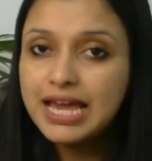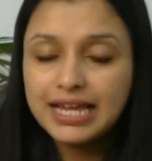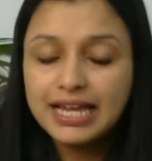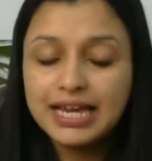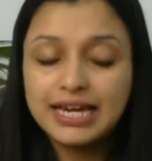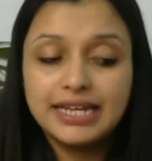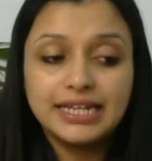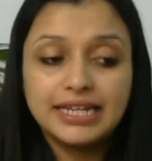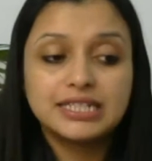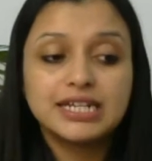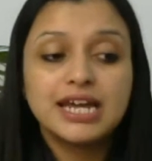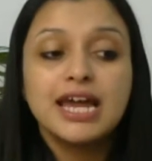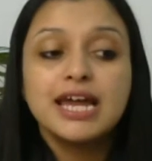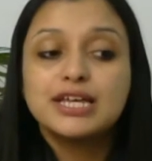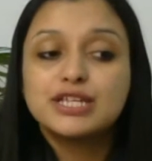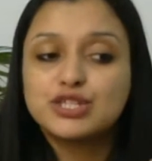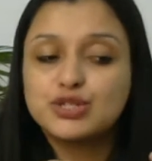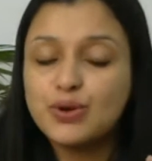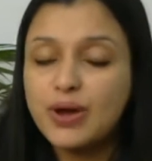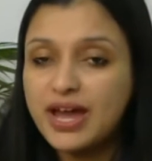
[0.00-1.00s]
correct?
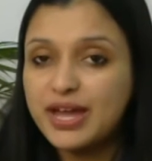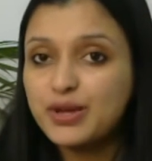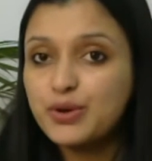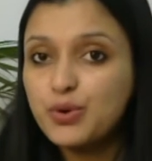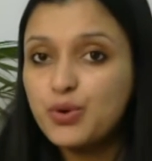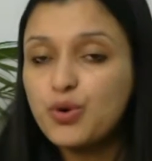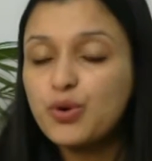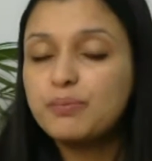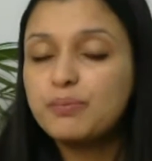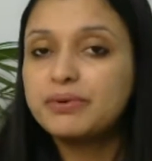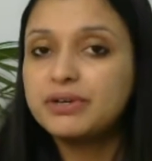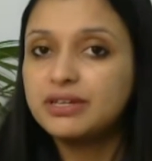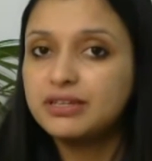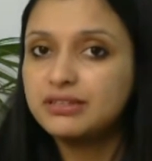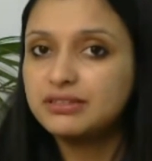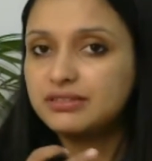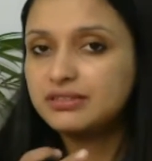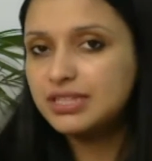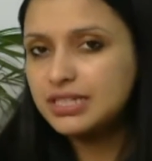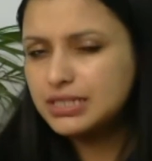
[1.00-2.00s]
So I hope
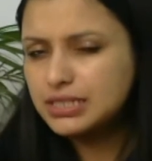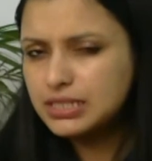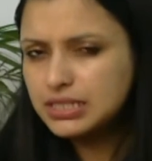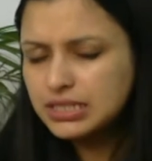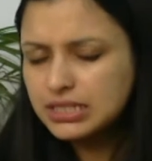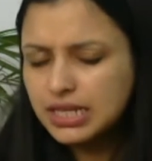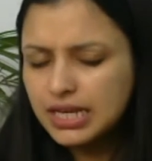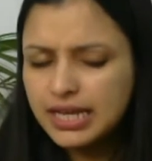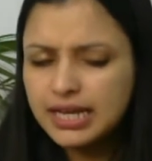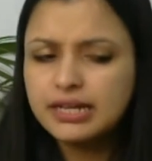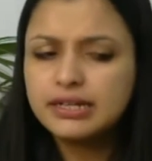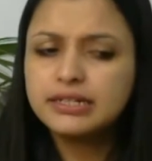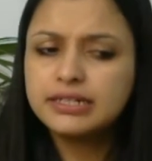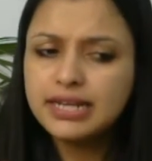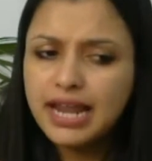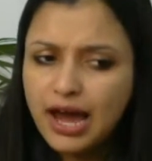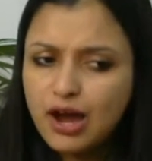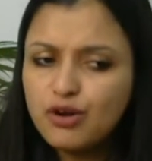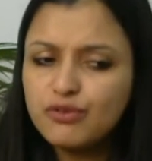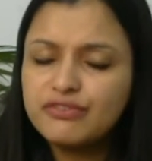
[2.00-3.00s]
this is clear.
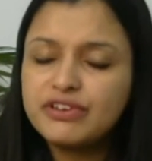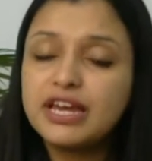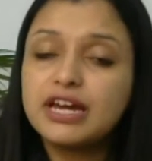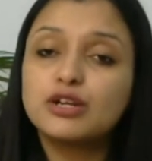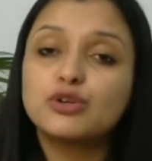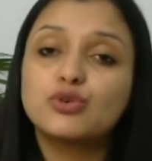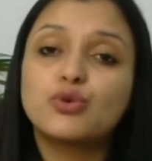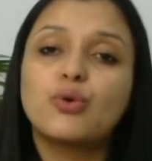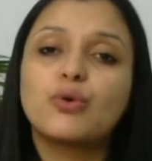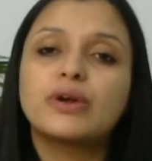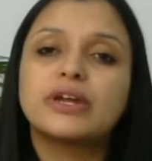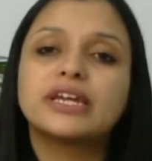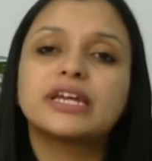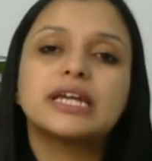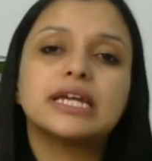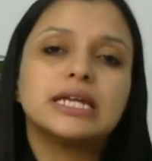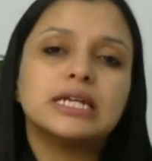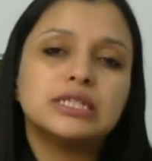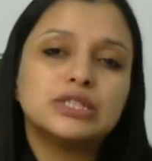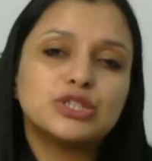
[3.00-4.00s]
Now we are
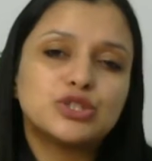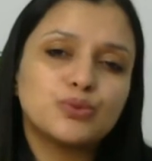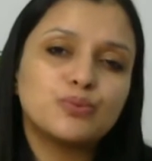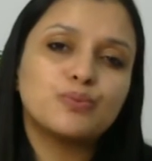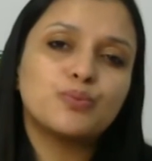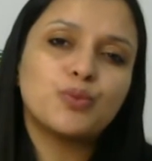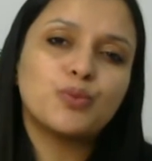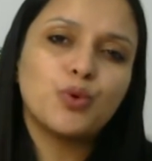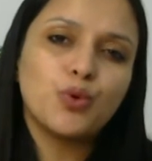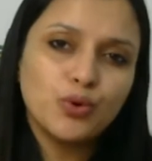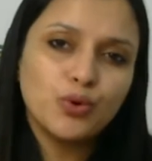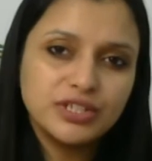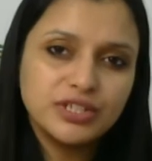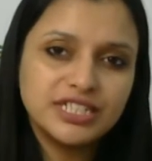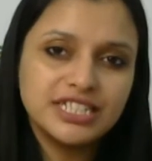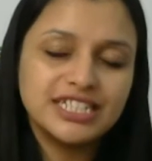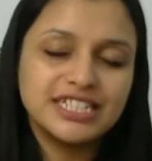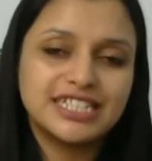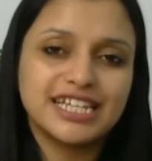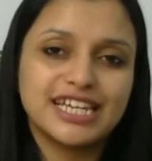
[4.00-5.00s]
going into more
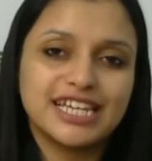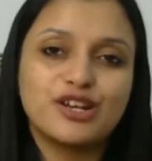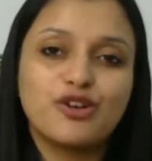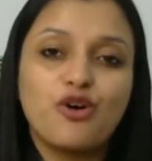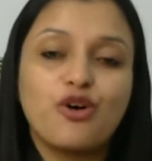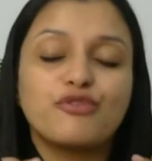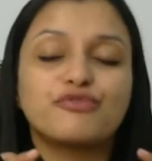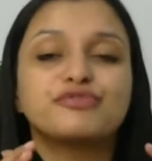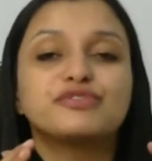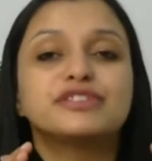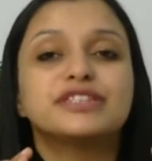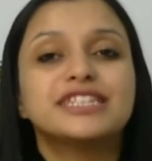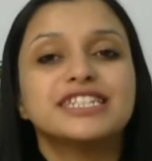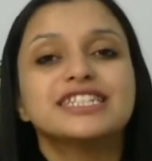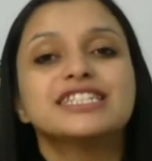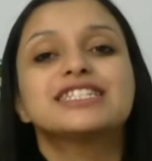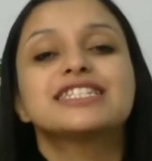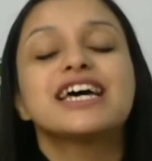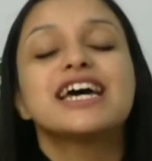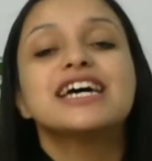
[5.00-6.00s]
detail of
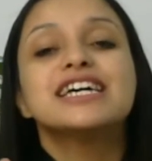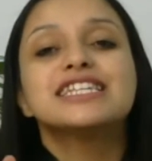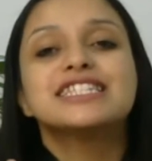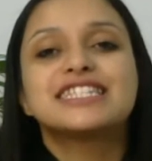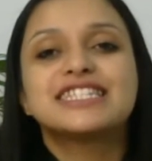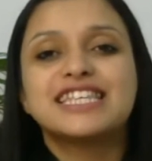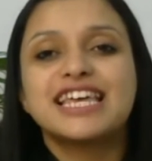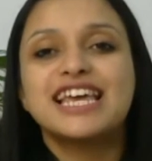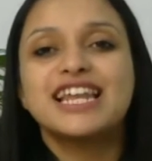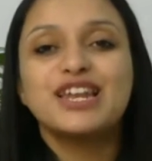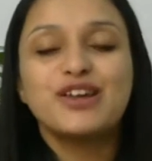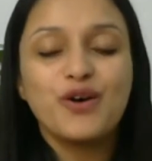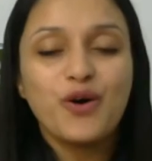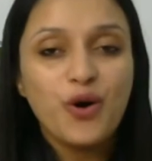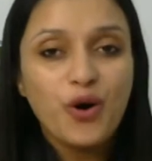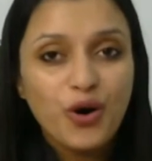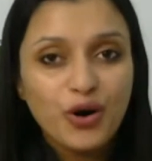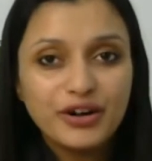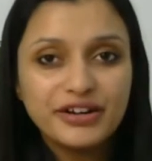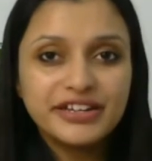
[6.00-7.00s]
this cell
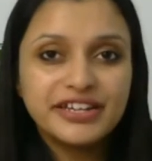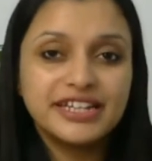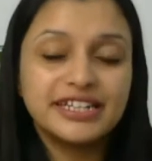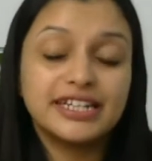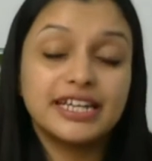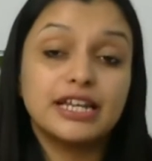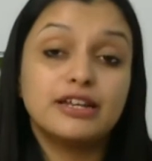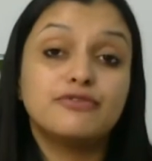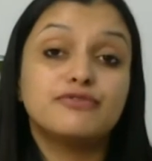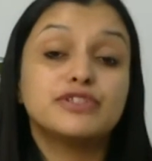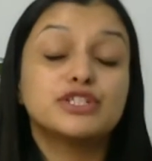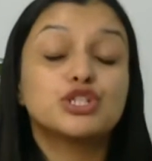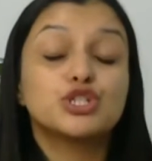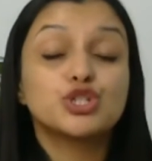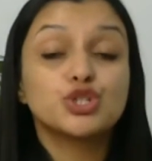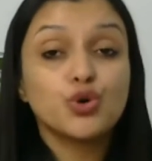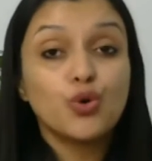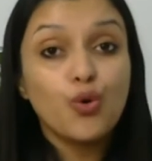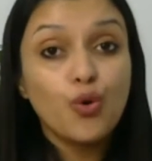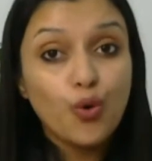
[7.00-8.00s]
organelle which
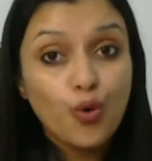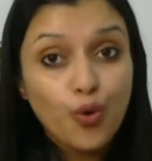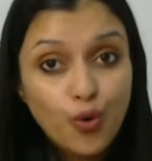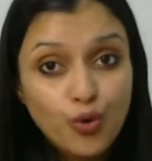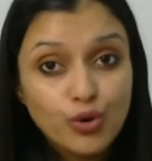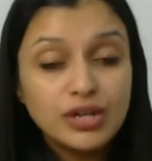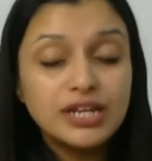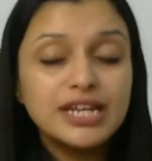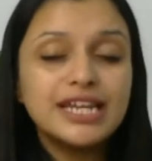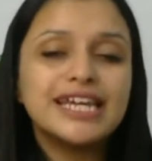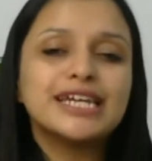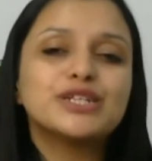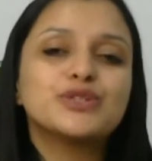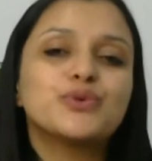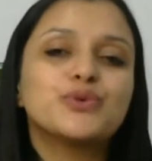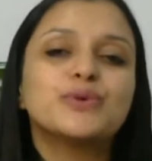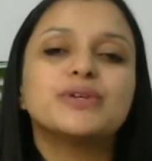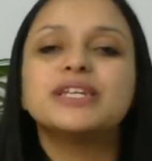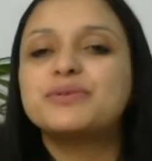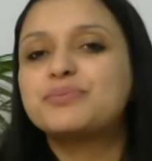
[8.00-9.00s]
is only and
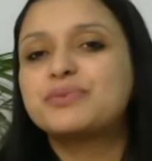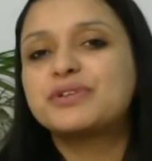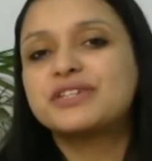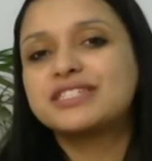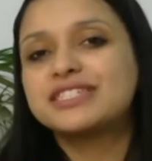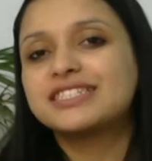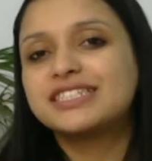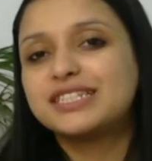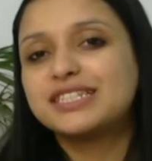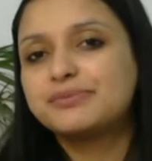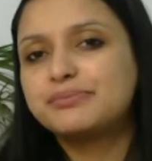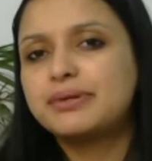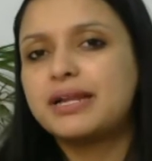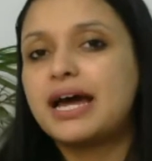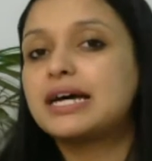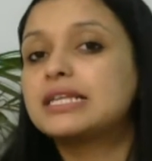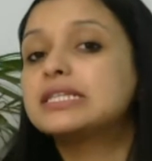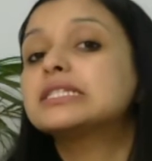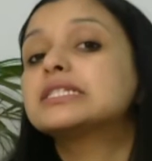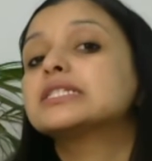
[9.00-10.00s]
only present in
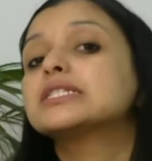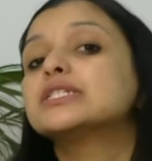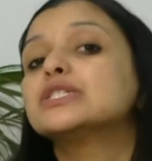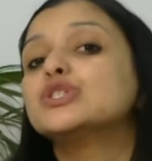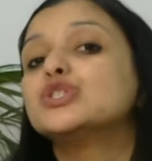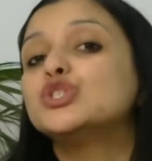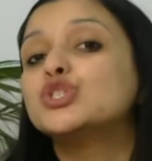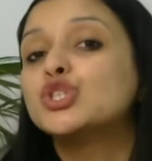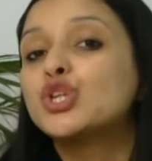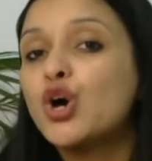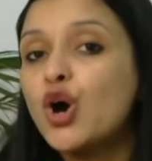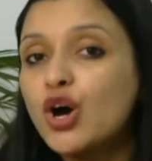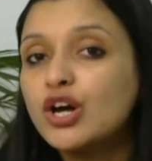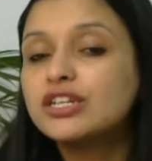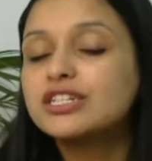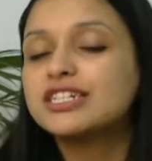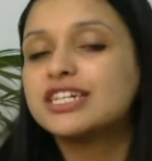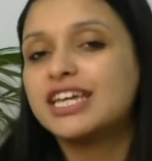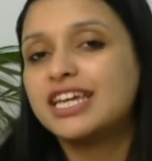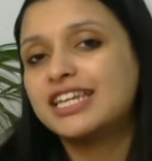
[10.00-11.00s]
plants,
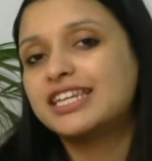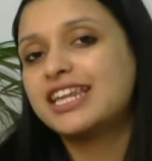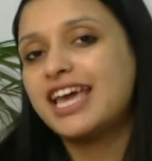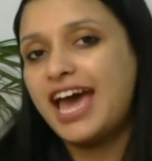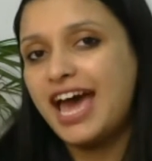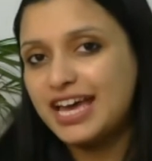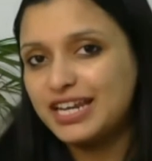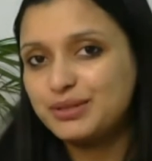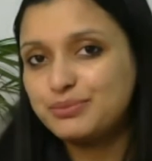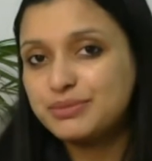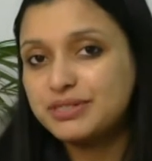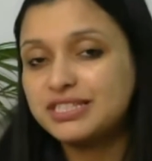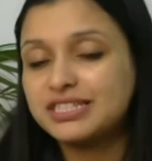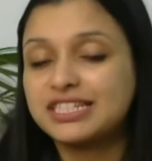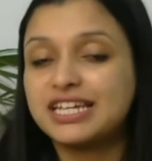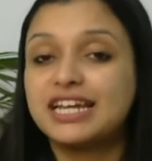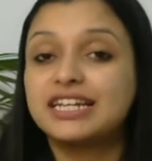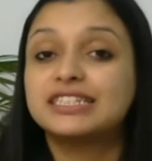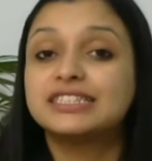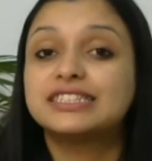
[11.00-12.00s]
not in animals,
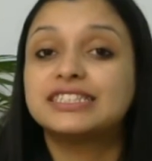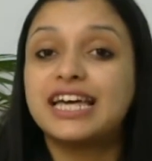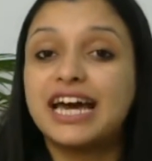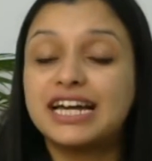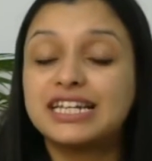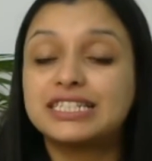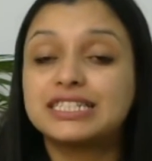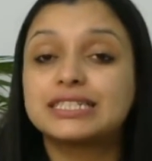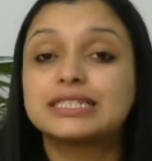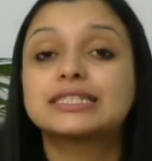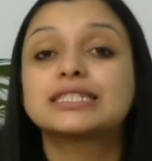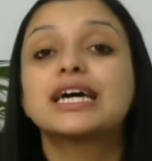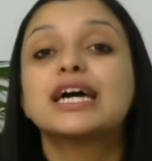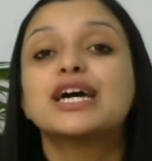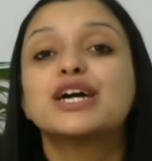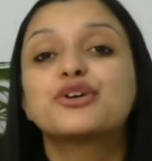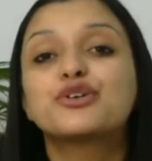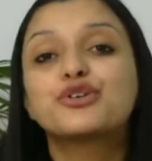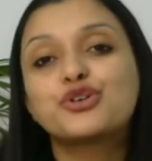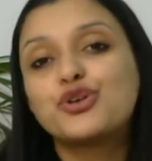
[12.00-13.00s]
and that is
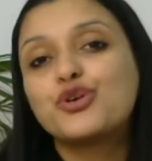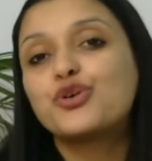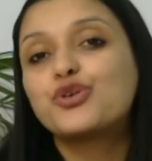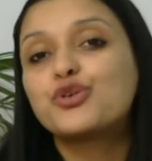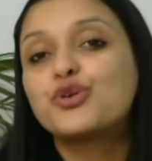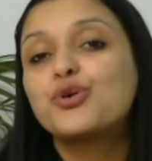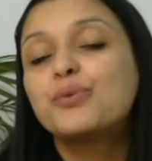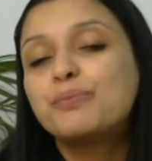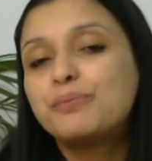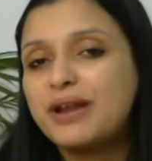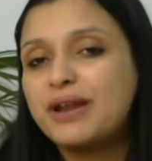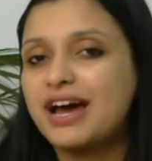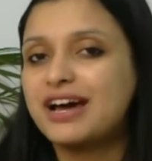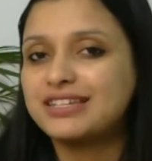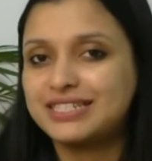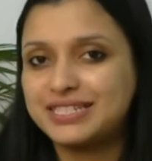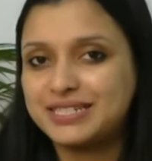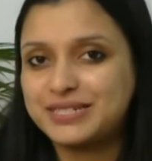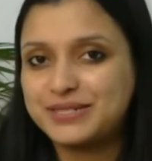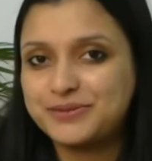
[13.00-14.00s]

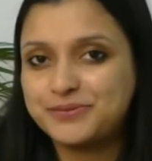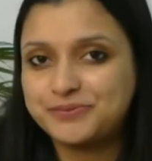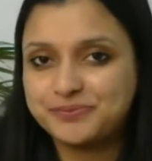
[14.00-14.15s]
chloroplast.